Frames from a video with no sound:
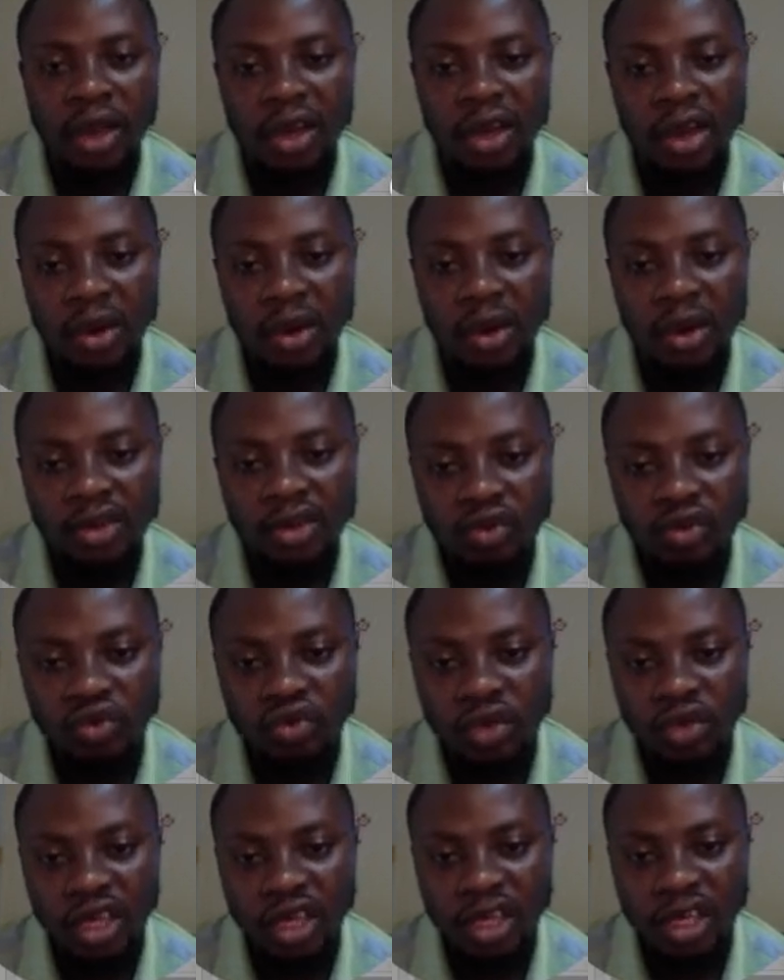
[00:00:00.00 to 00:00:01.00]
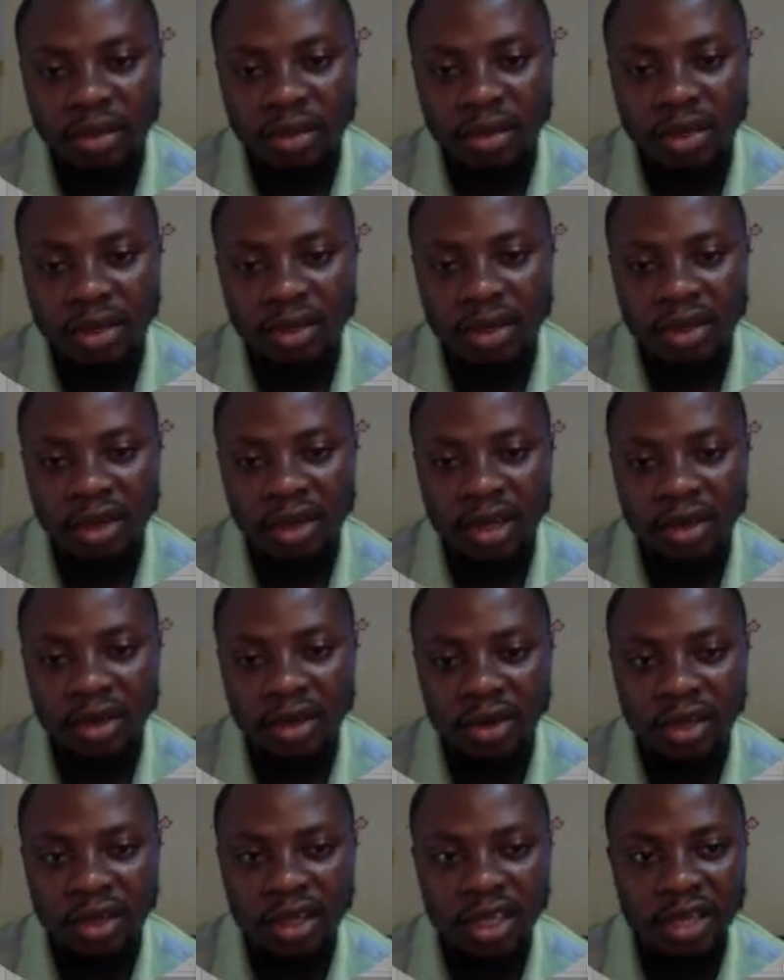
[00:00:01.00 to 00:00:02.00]
Now let's go to engagement. Click
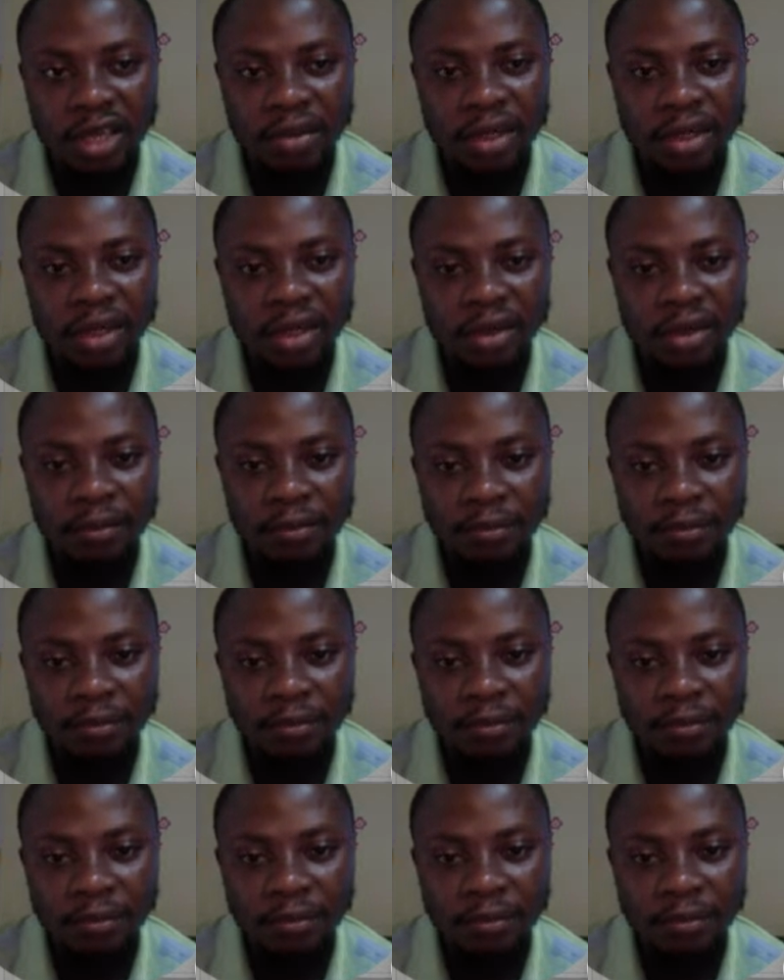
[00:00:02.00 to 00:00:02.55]
on engagement.